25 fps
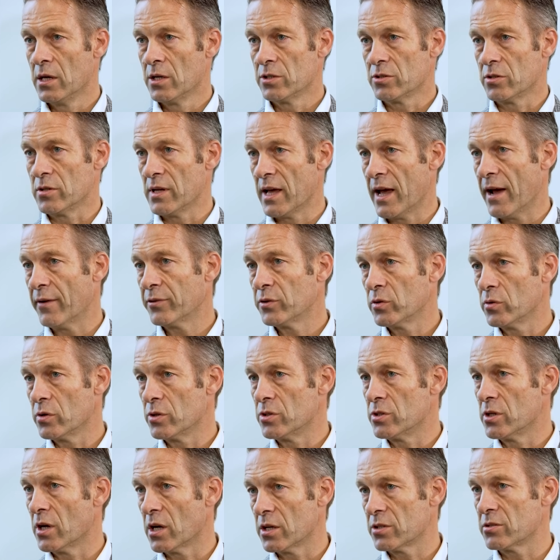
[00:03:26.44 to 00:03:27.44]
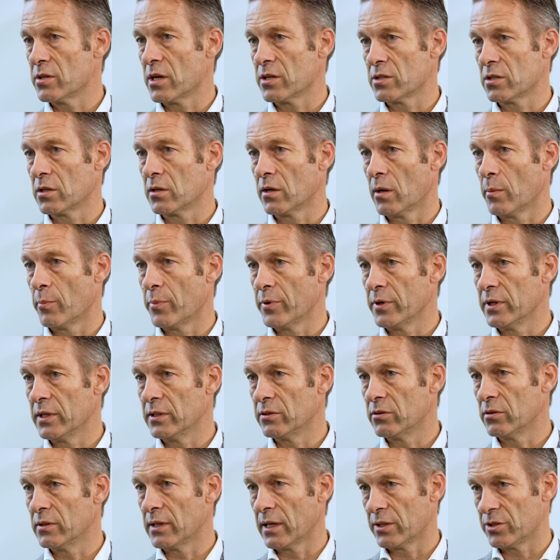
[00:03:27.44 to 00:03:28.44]
So you have to adjust as a
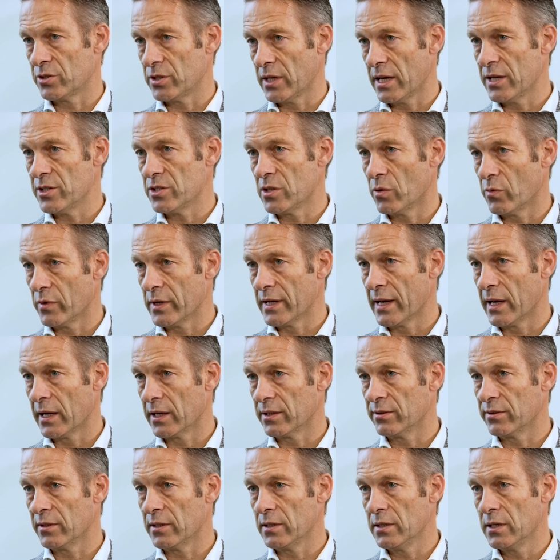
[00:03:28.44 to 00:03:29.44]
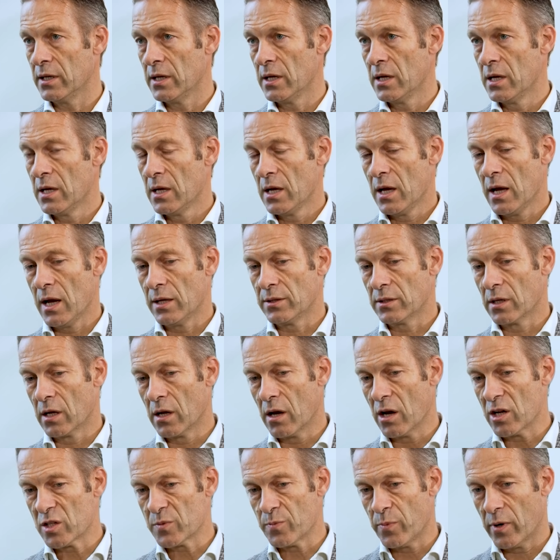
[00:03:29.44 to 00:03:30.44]
company to that changing reality. And the
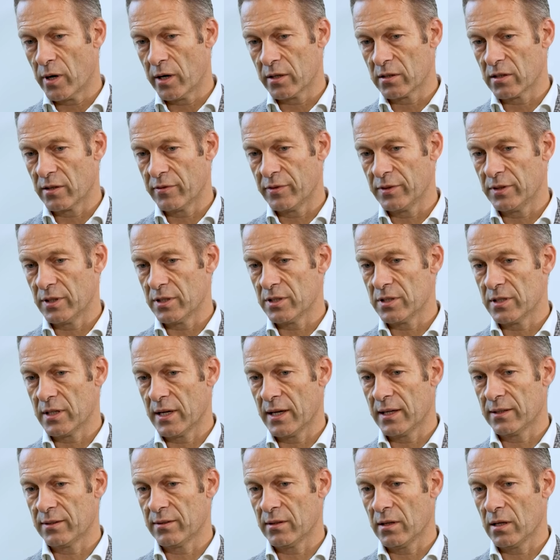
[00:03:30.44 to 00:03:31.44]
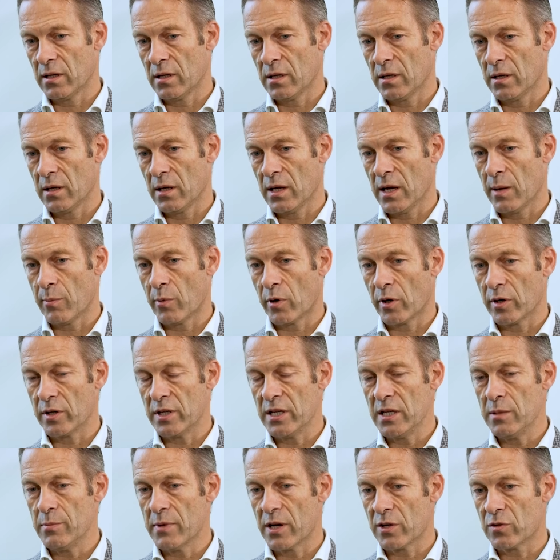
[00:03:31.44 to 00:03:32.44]
last part of it is that uh,
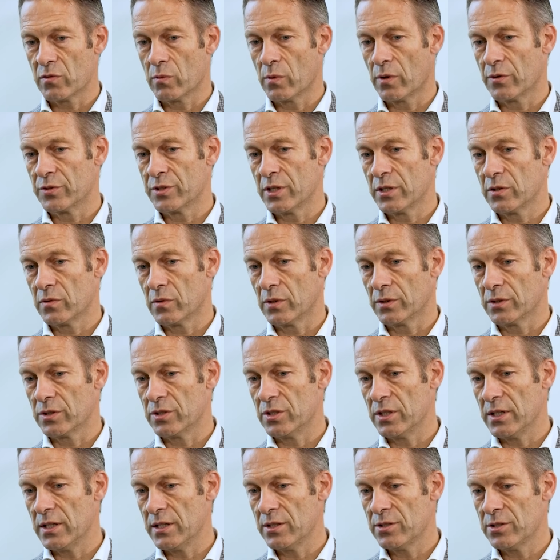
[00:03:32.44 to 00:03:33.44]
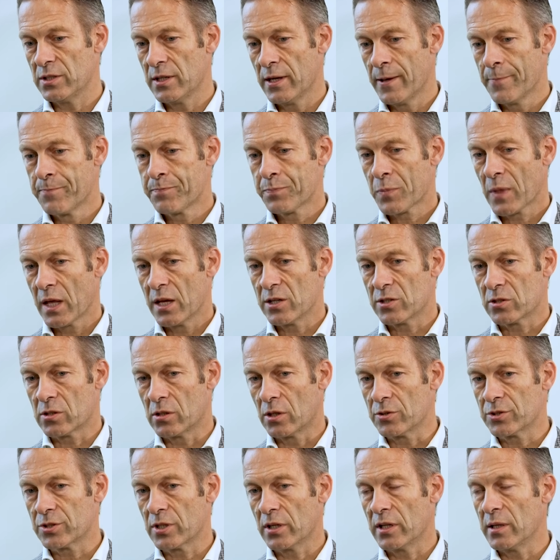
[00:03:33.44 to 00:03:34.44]
MRD, measurable residual disease, is
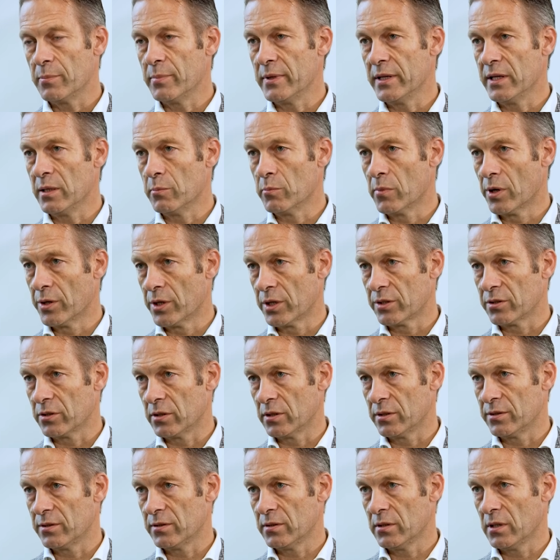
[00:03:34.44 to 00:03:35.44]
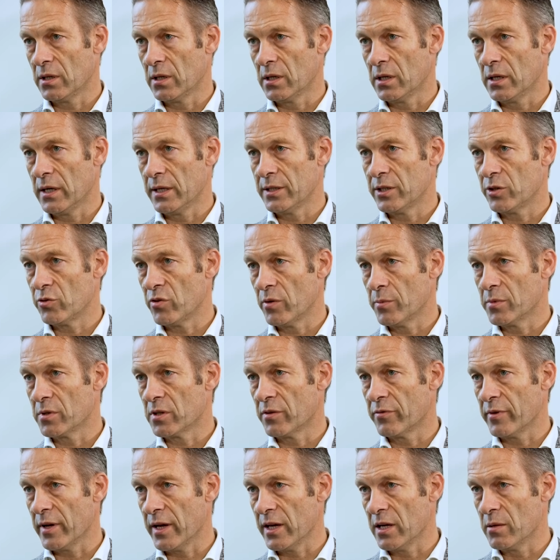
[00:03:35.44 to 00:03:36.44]
constantly being monitored uh, in the treatment
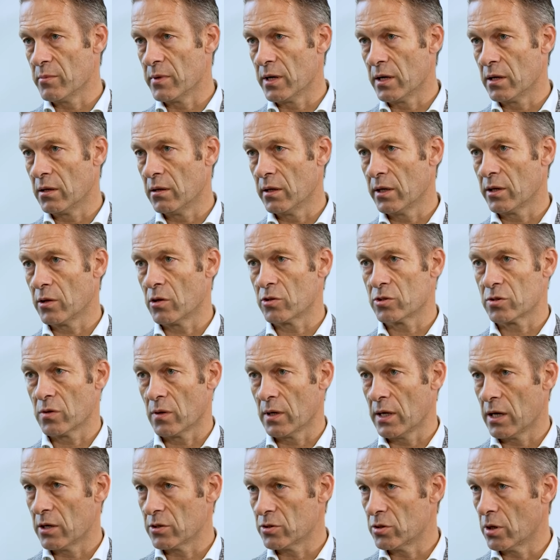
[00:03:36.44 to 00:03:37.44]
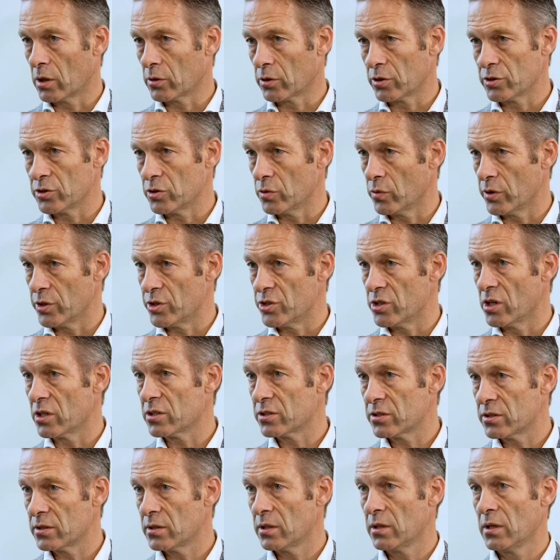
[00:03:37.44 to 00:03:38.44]
of AML. It also allows doctors to
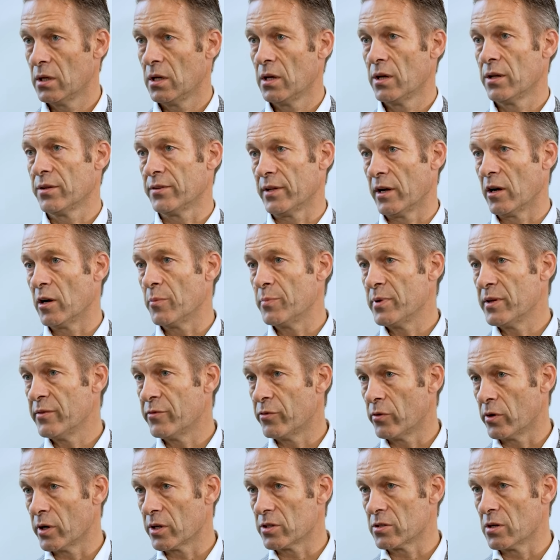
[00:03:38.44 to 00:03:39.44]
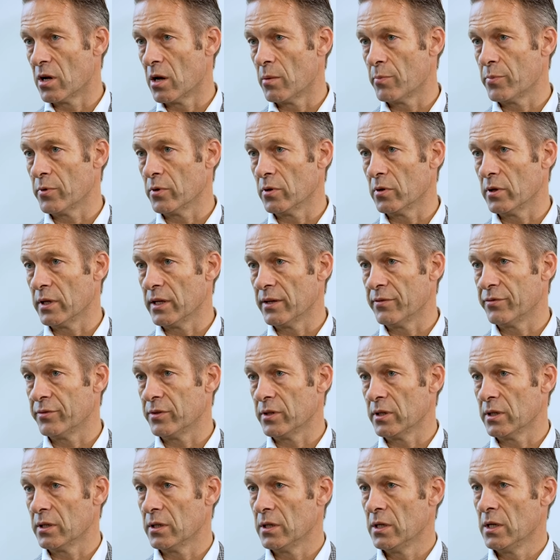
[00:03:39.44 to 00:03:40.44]
adjust therapy, for example, if
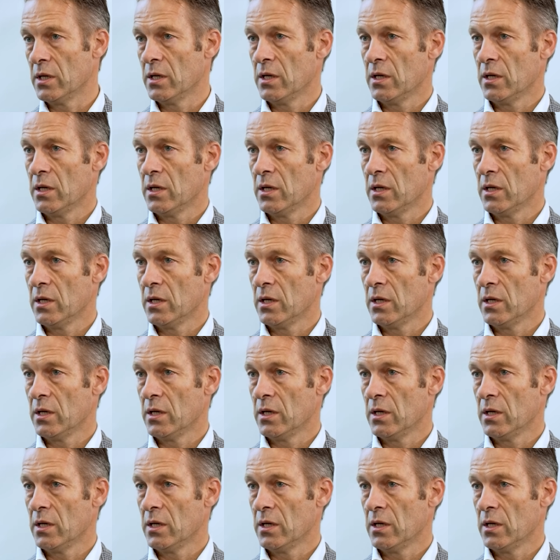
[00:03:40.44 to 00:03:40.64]
the